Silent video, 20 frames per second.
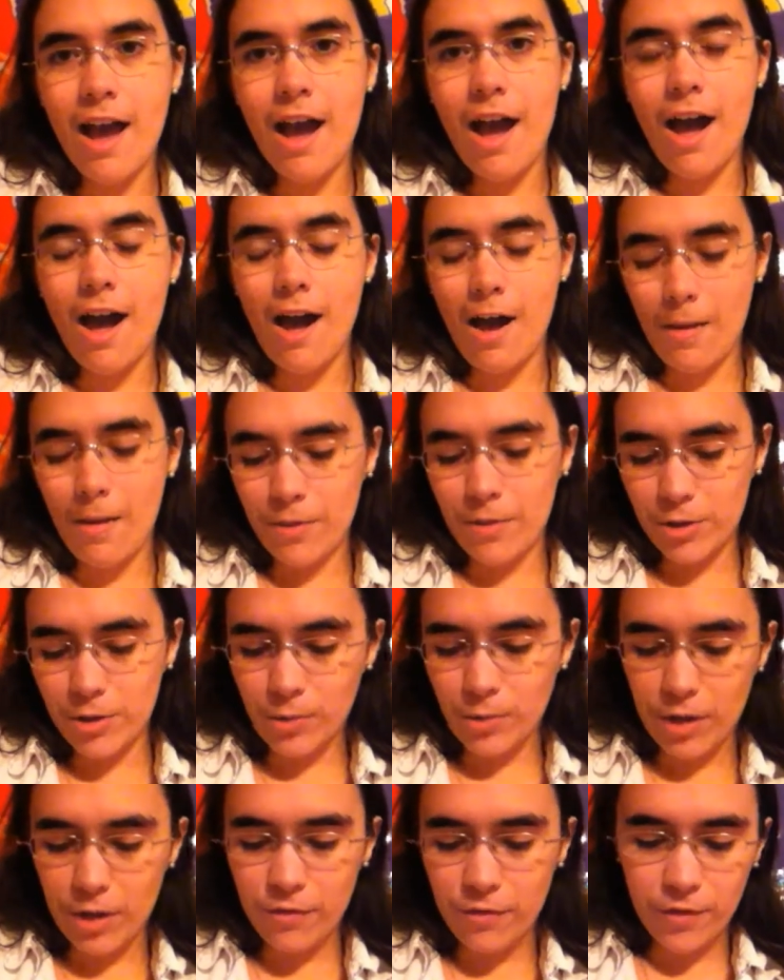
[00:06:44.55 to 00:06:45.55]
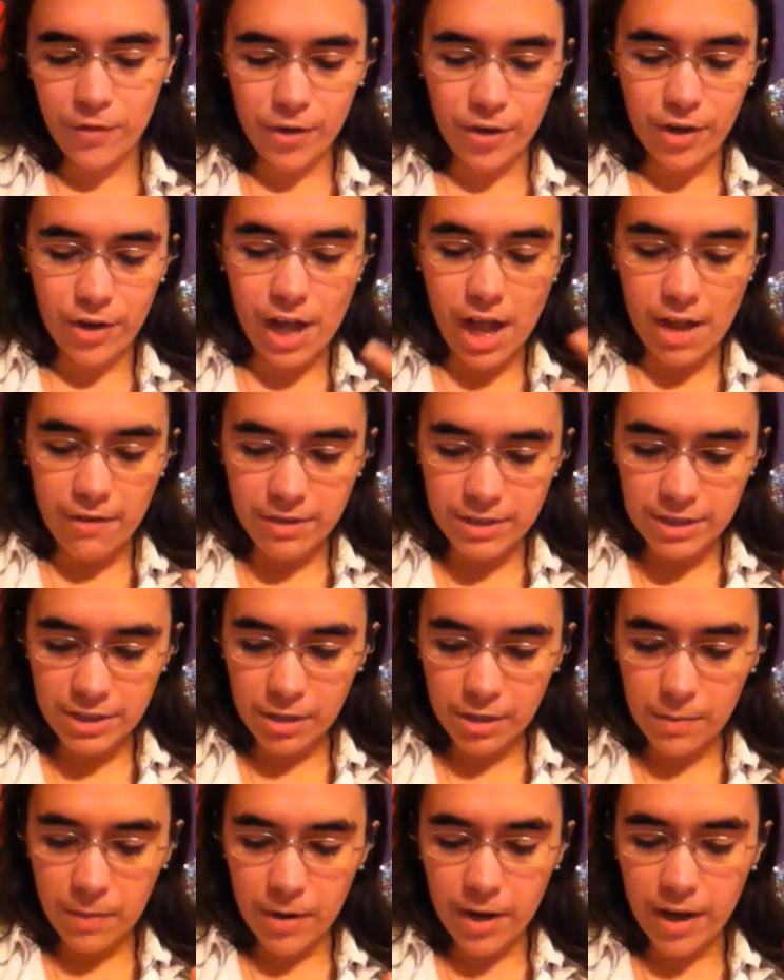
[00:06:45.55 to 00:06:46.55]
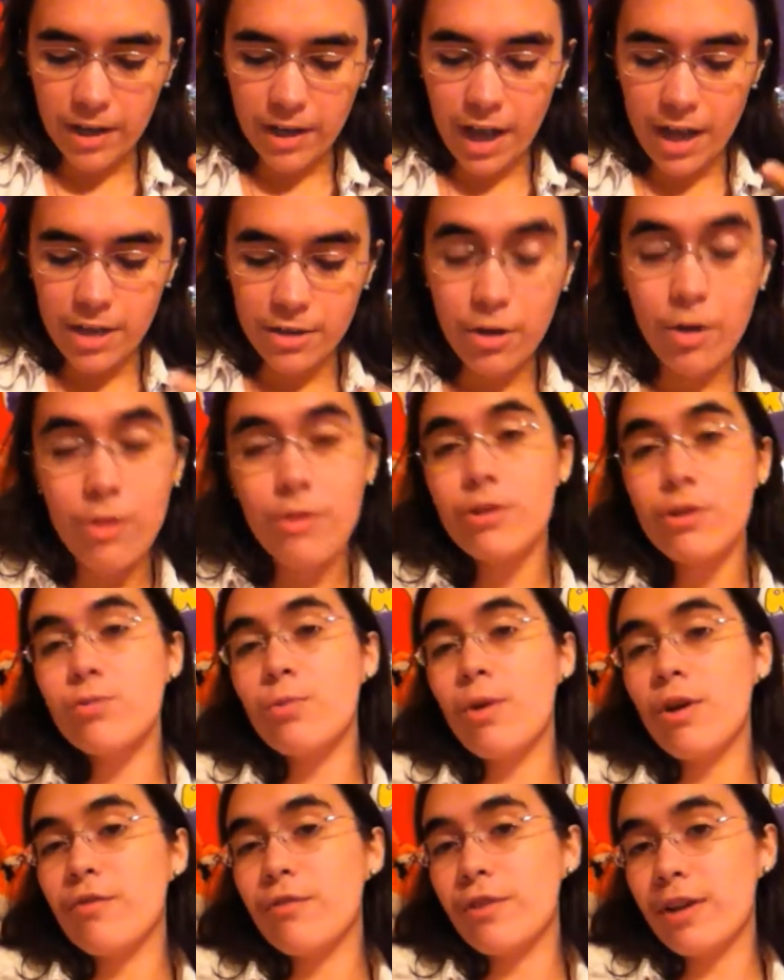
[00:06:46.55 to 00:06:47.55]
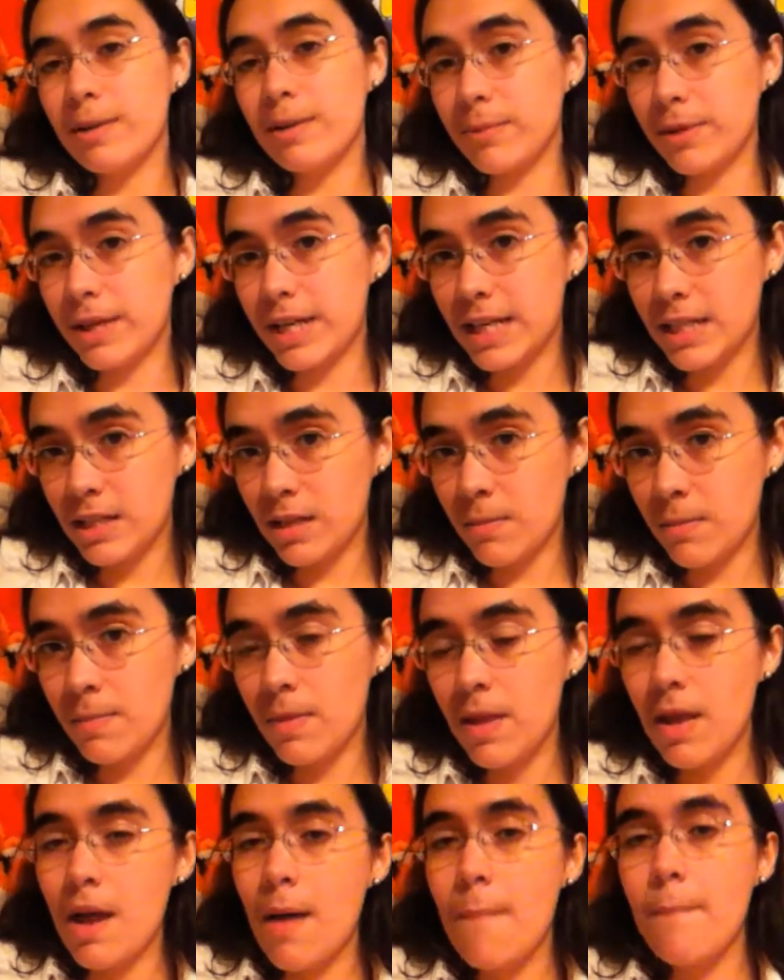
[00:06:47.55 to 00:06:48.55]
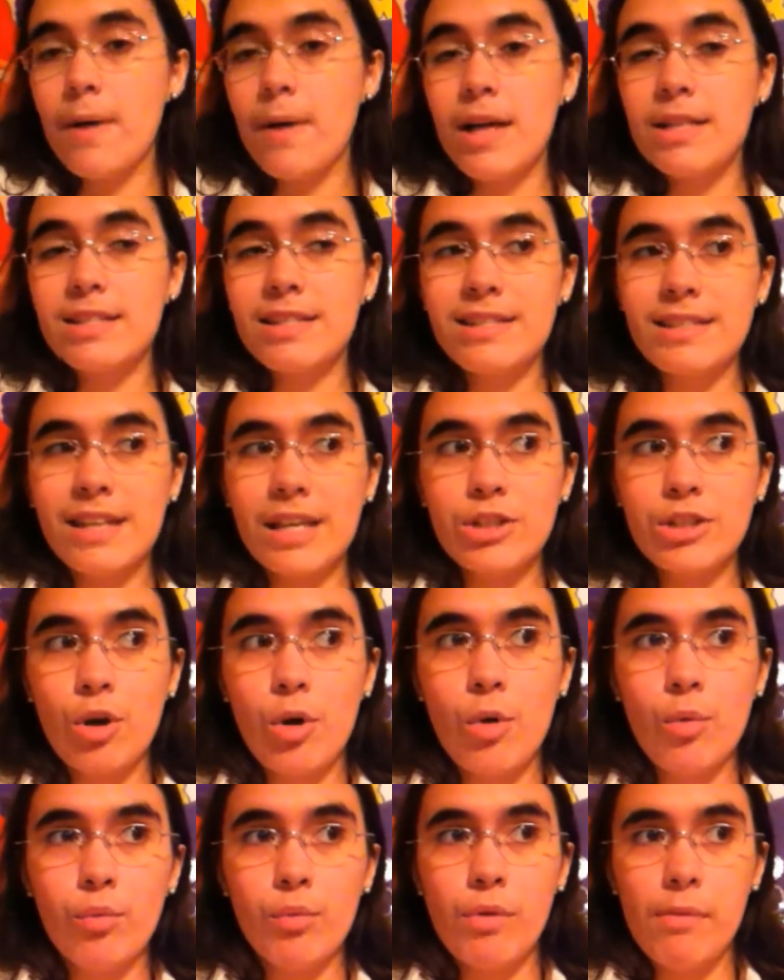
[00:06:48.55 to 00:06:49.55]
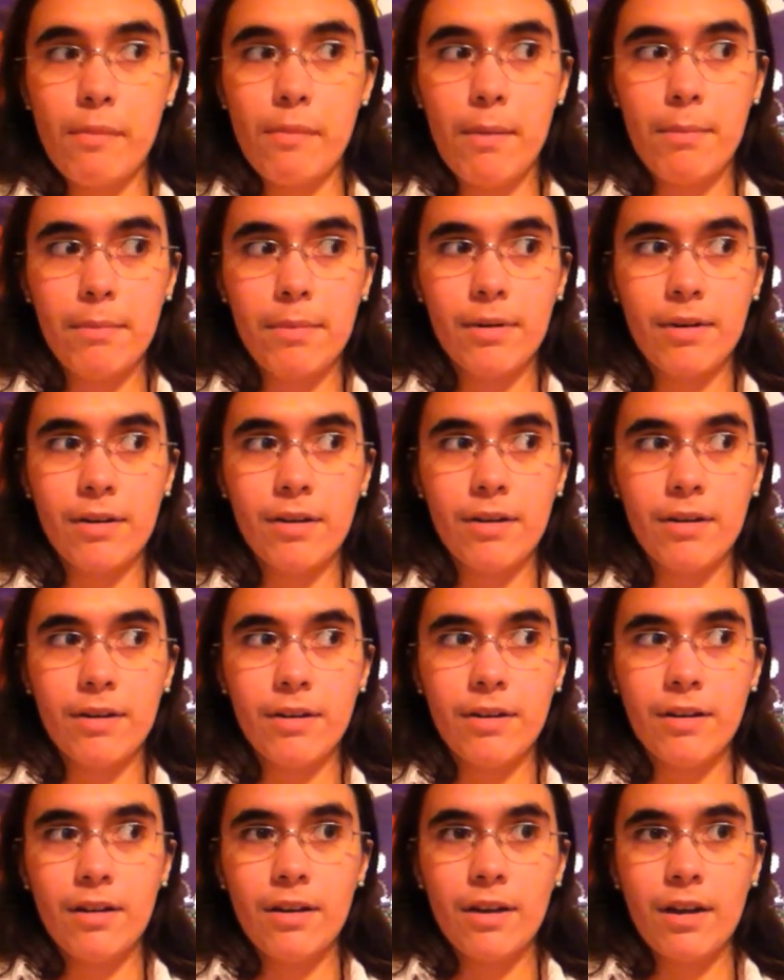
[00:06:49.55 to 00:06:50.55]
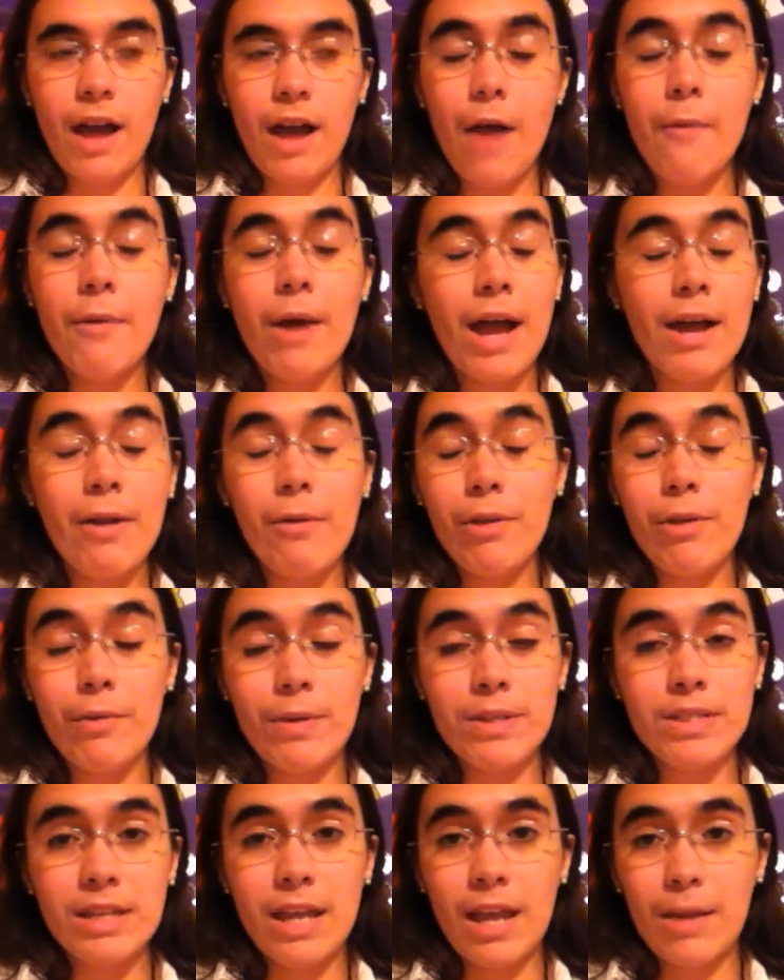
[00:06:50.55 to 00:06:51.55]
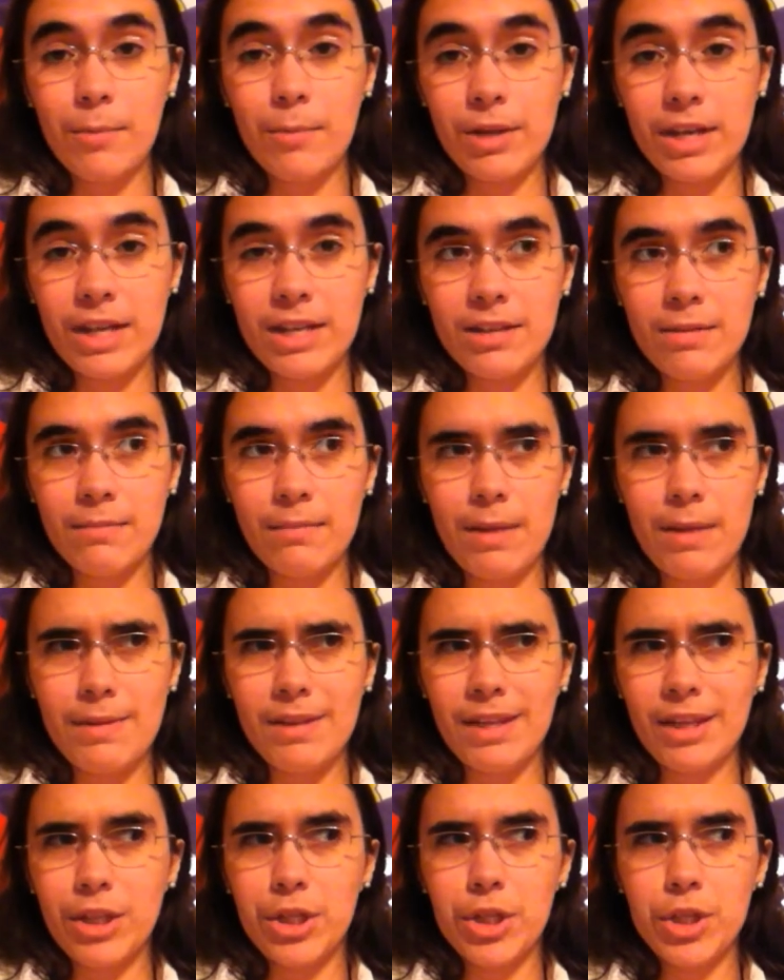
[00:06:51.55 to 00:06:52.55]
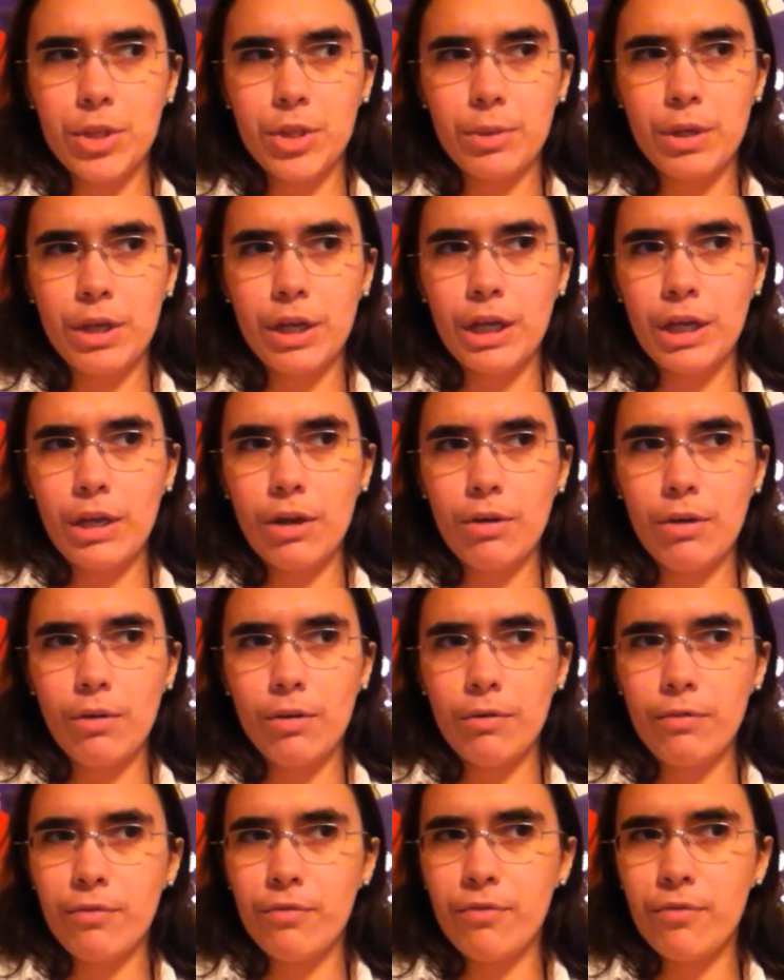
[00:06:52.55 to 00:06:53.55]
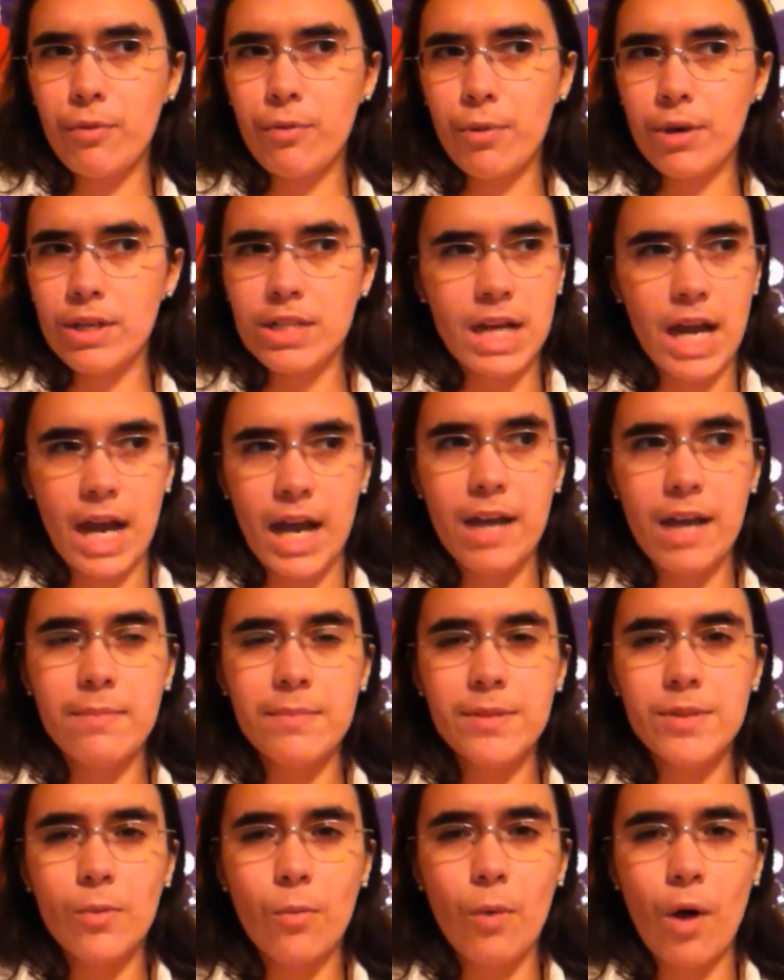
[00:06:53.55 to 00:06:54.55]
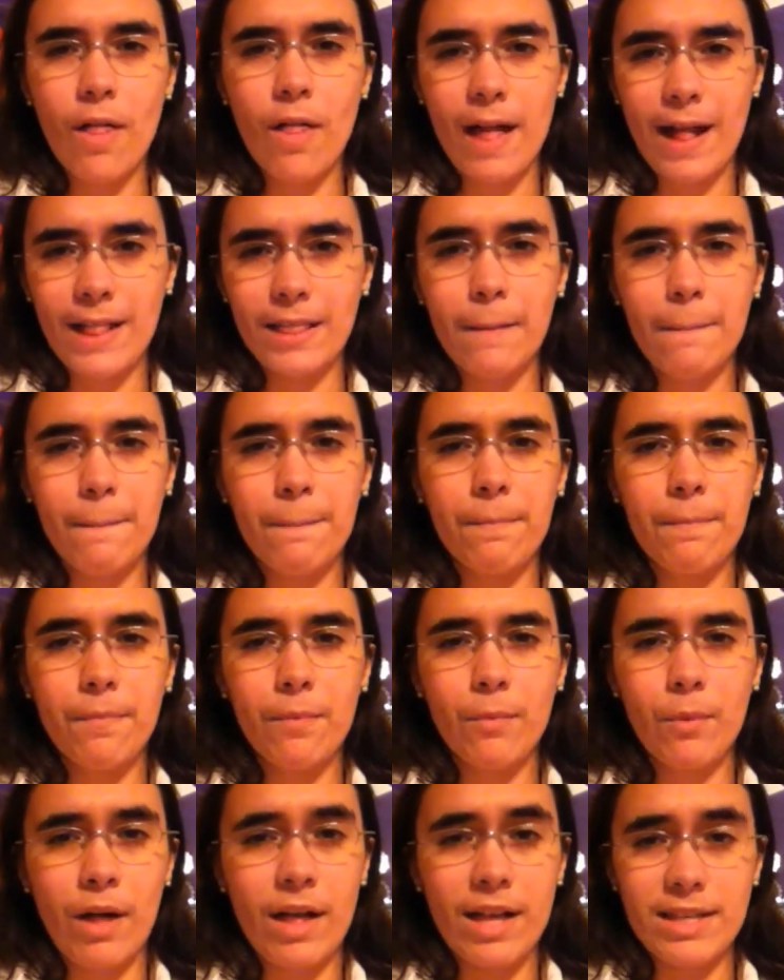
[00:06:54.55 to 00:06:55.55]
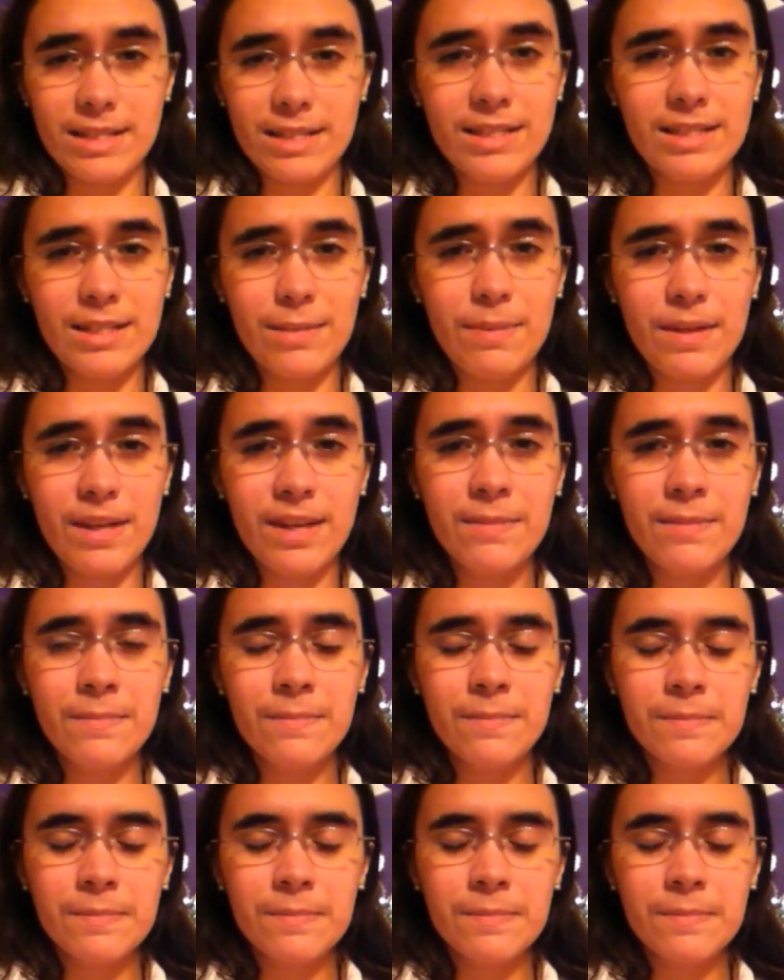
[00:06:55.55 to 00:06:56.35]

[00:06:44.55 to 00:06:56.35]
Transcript: There's one for every single park. I know there's one for Animal Kingdom, but since I don't remember, I only went to Animal Kingdom maybe like 3 or 4 times while as a CP,